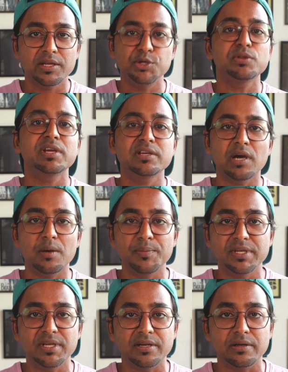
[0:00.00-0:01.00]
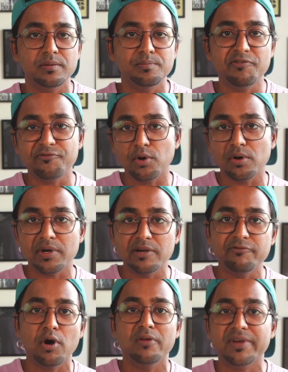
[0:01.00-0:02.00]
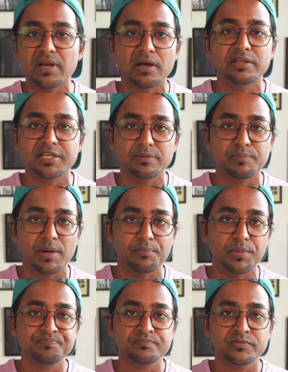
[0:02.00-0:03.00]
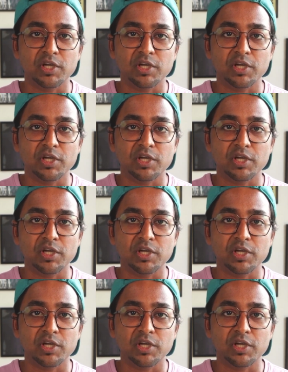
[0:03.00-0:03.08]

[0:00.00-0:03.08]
using dummy data before involving another team member.